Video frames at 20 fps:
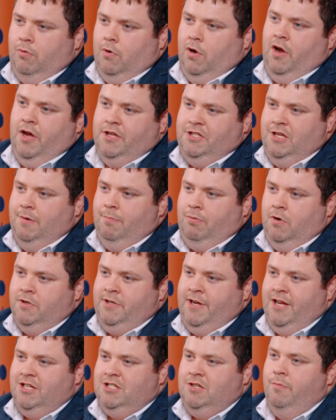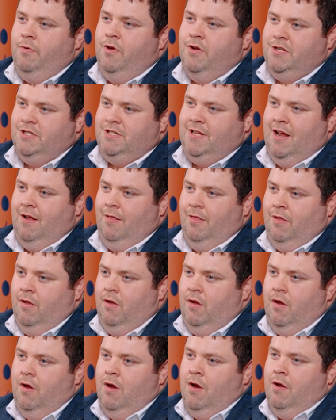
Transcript: IT projects and we understand that